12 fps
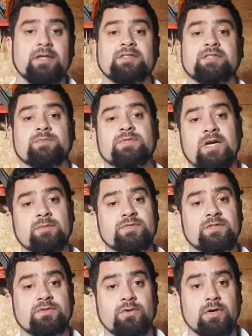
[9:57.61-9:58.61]
Sometimes
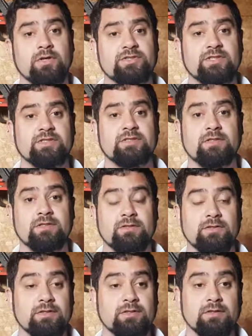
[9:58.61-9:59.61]
the door you
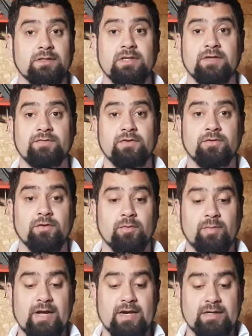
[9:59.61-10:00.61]
can lift the door
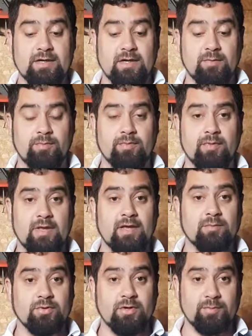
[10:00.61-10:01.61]
back up
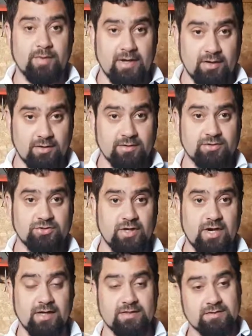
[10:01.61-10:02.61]
and put it back on the tracks.